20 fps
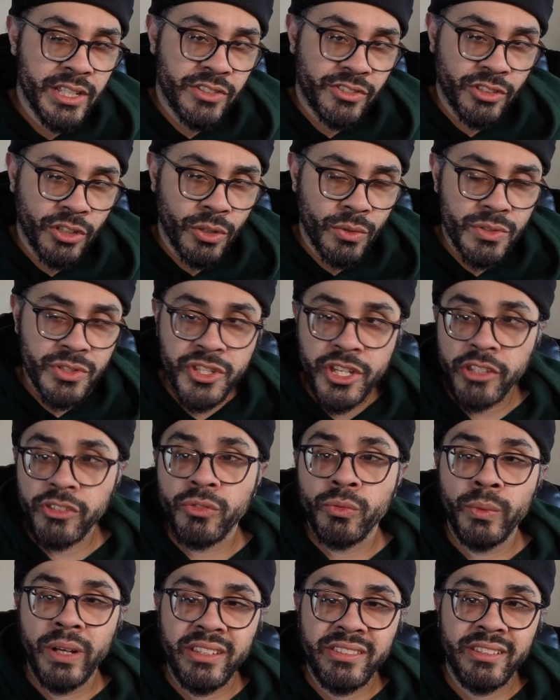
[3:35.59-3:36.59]
So
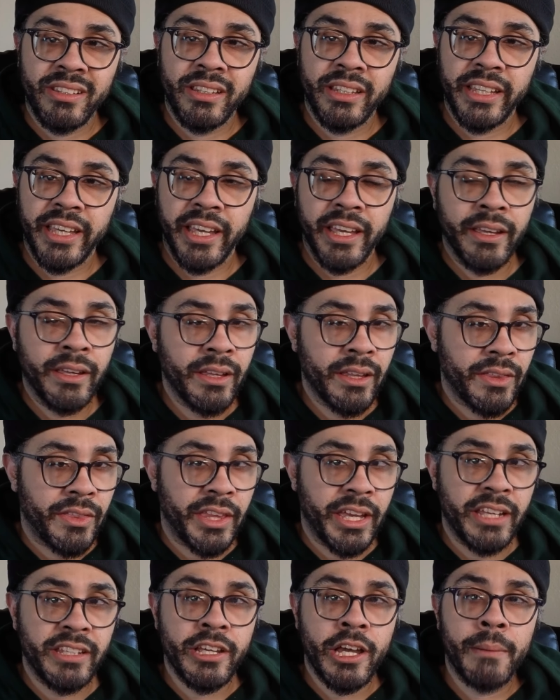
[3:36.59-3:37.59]
just recently,
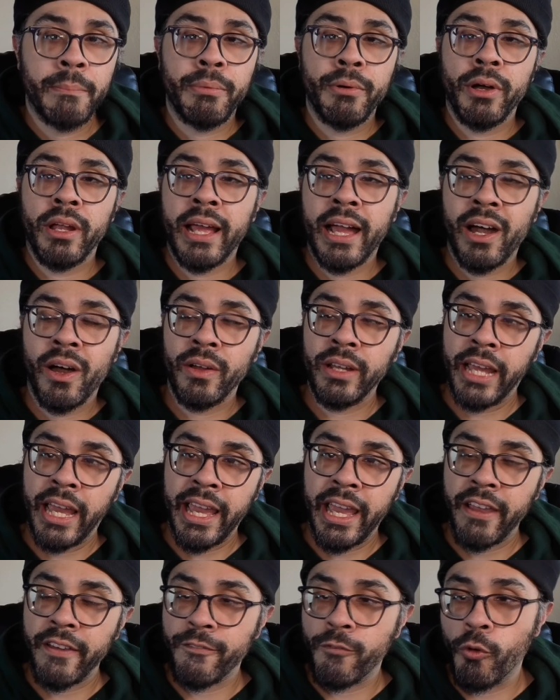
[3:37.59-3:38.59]
they done put out
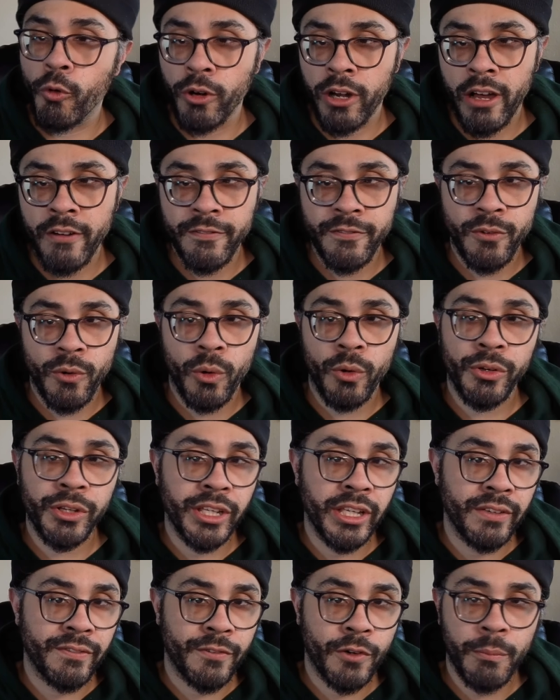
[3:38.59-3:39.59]
a 4.4
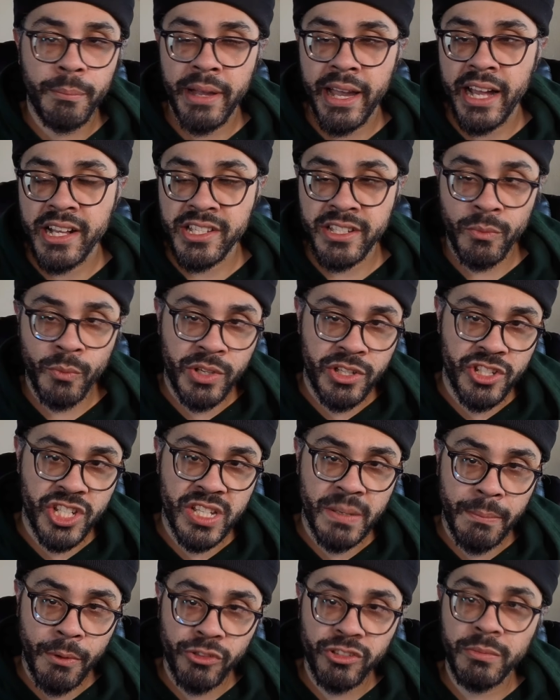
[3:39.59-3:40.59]
Evo patch, which is
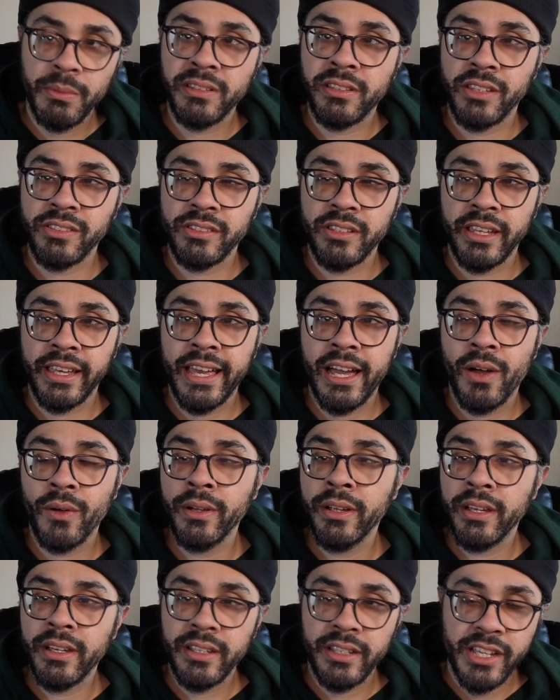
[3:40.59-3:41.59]
supposed to be testing
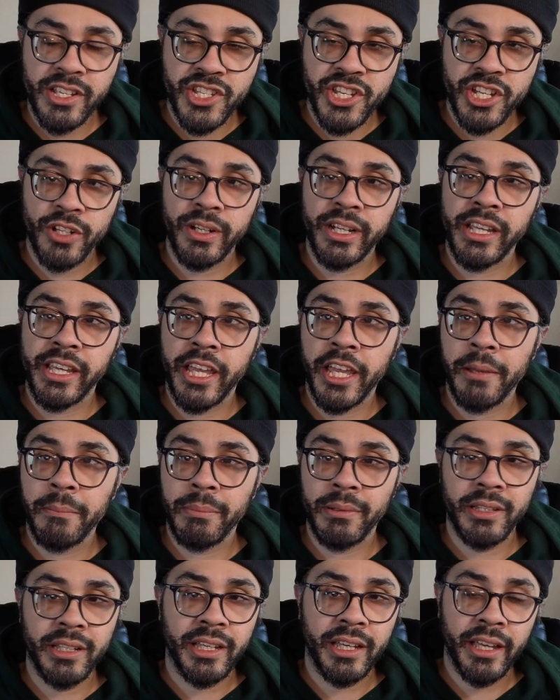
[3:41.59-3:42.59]
out engineering
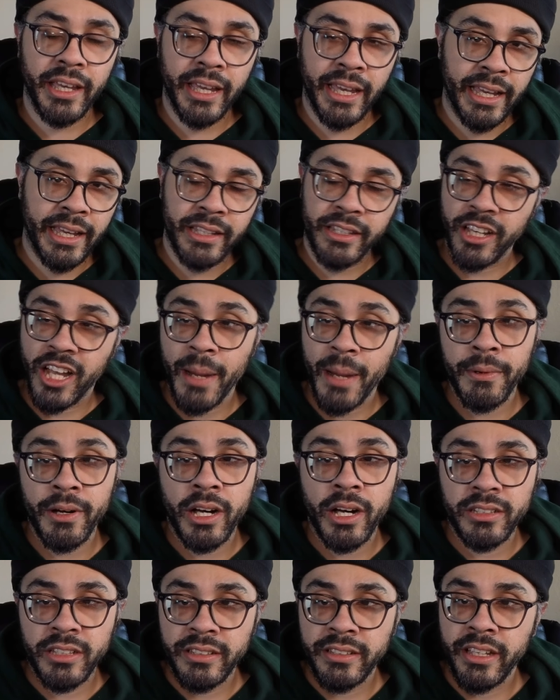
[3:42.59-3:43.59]
gameplay and a couple
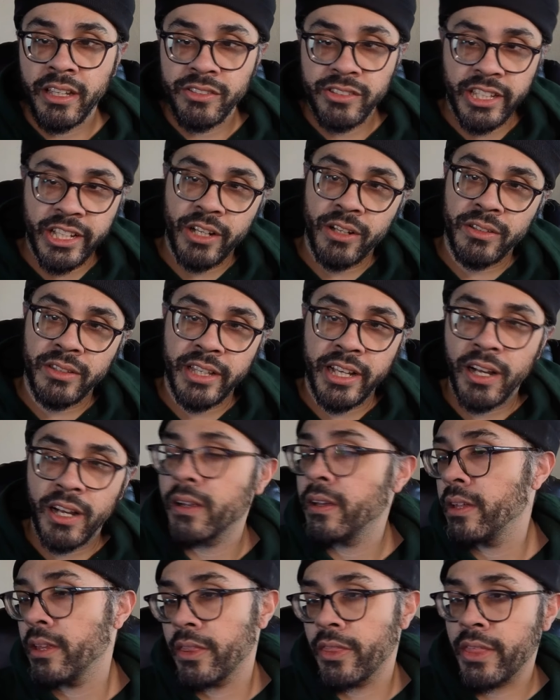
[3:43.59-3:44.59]
other things here and there
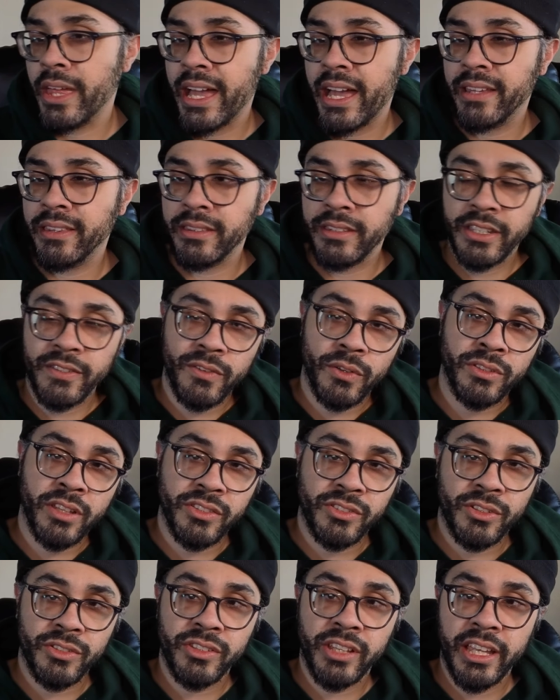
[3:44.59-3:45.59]
that Evo
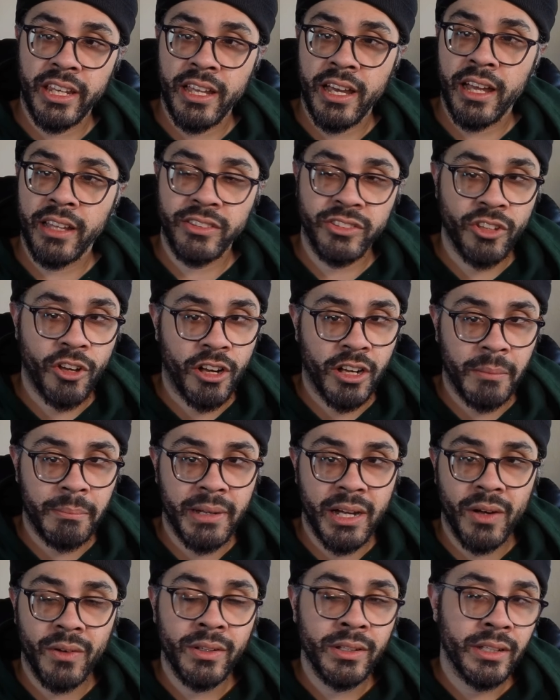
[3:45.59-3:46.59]
testers cannot talk
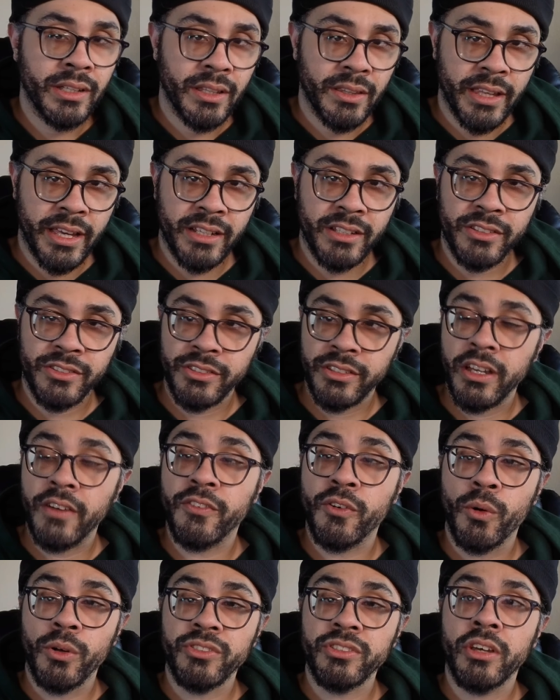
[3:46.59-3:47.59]
about. That is, of
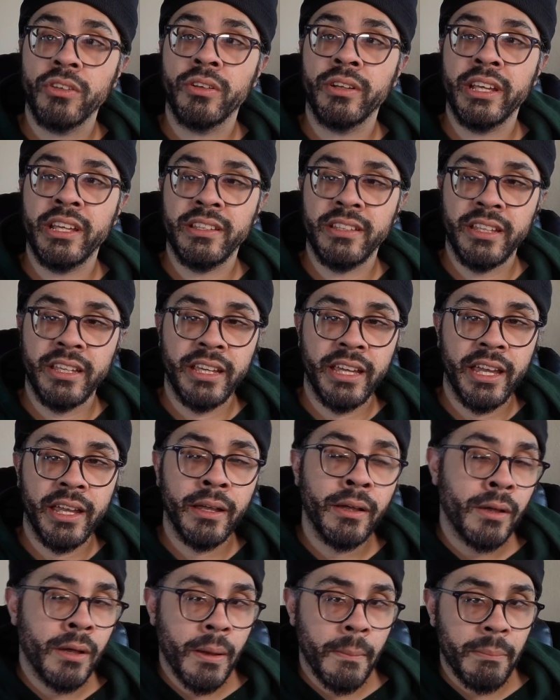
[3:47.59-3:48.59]
course, under NDA.
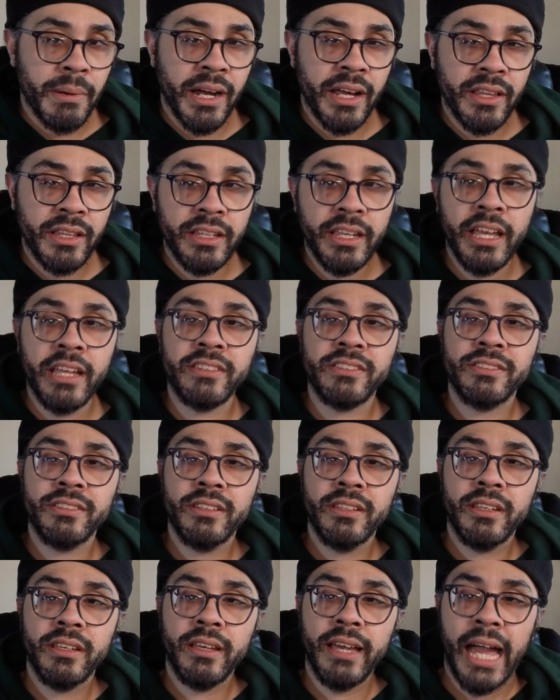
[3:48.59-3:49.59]
But it's
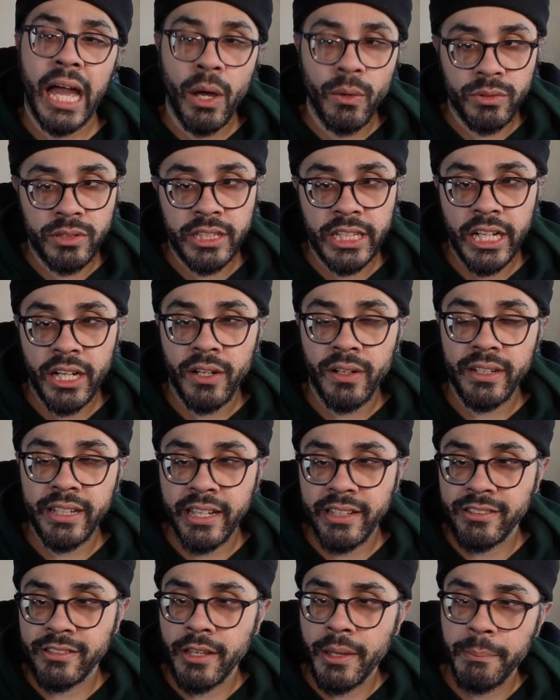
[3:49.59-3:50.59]
out there,
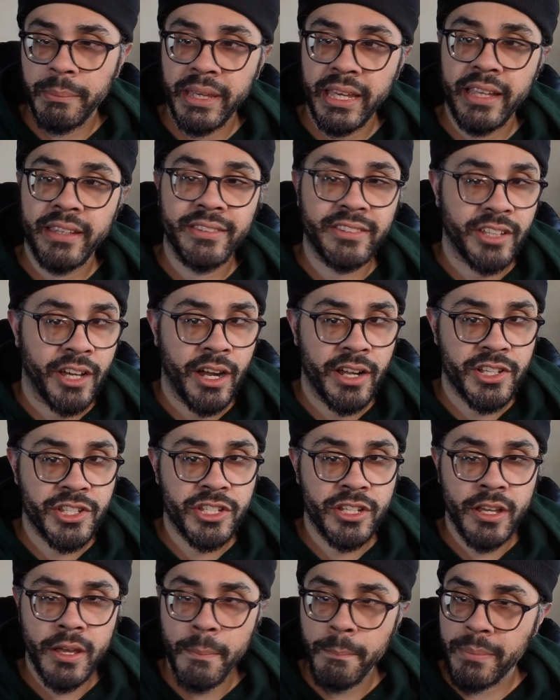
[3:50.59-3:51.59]
it's being
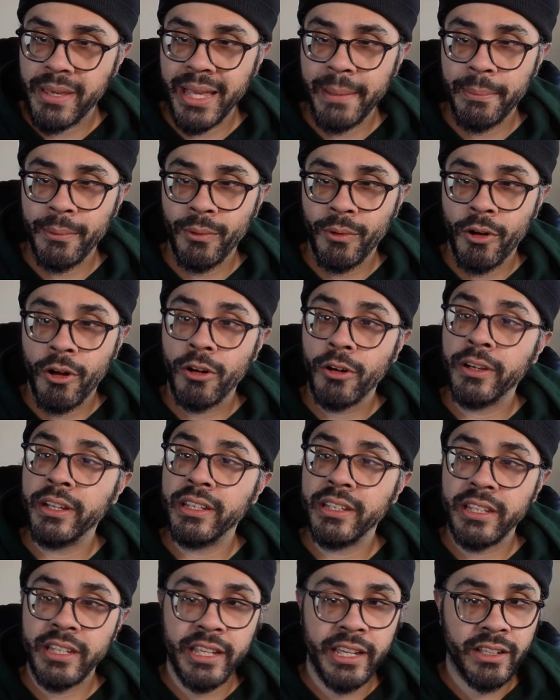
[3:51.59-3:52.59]
touched. People are
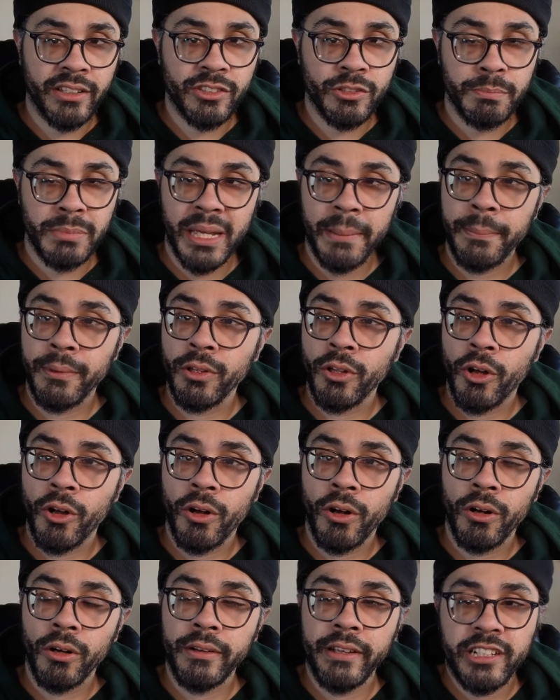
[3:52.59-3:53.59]
in Nix, people
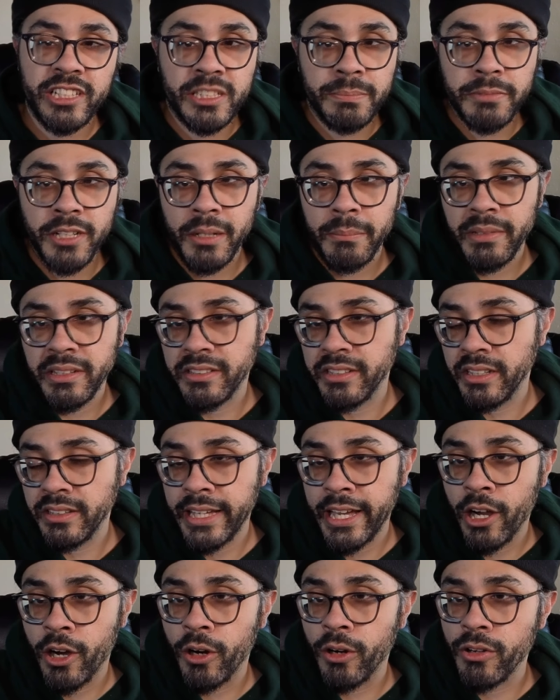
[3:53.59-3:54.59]
are experimenting,
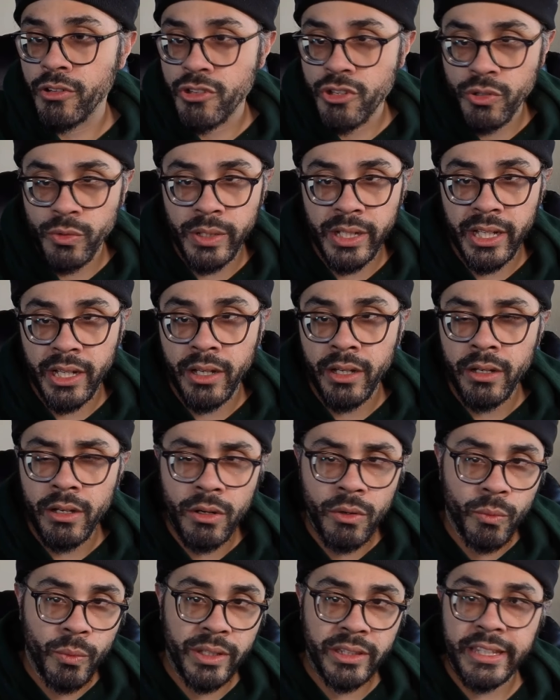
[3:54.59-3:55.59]
they are doing
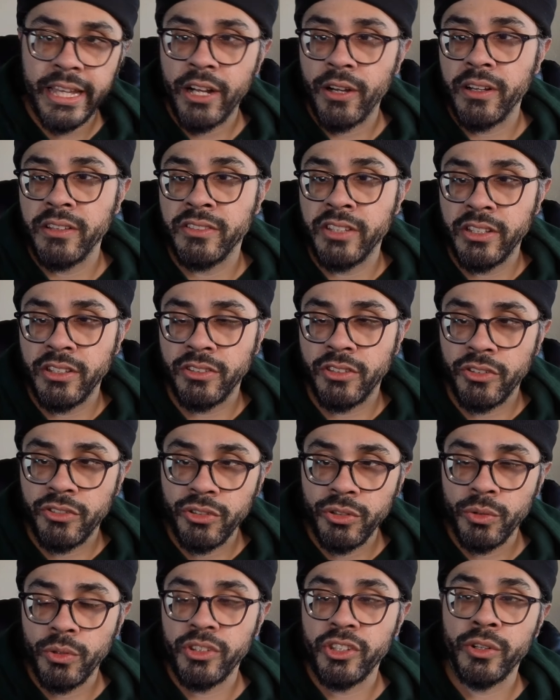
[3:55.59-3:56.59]
what they are intended to
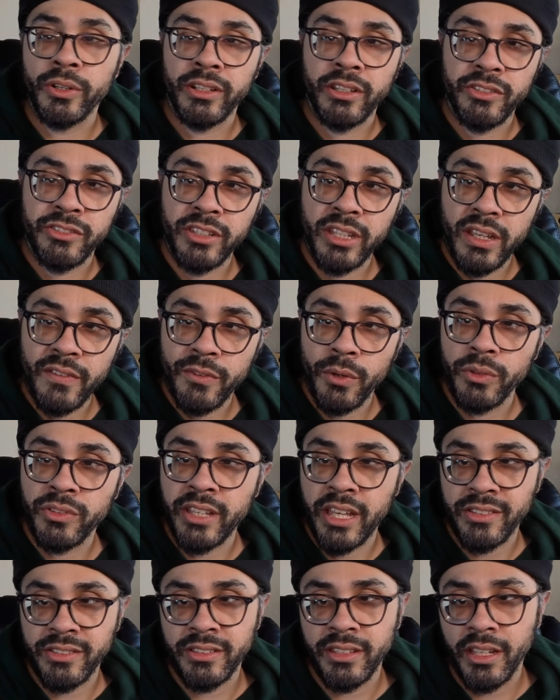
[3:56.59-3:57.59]
do during these Evo
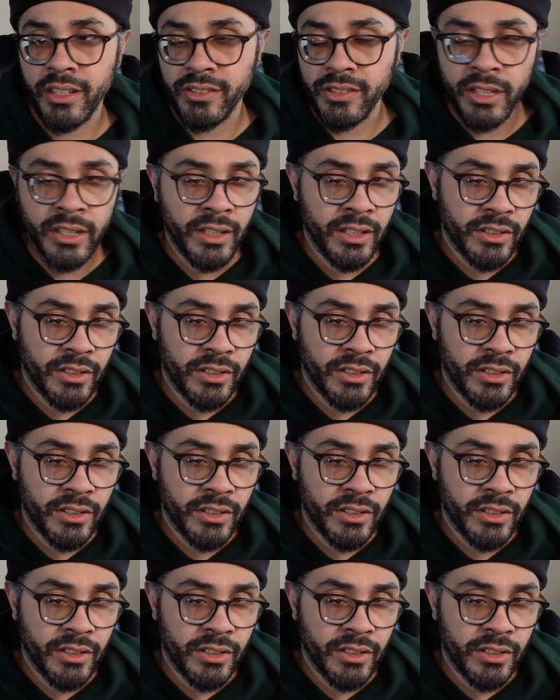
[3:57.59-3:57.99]
testings.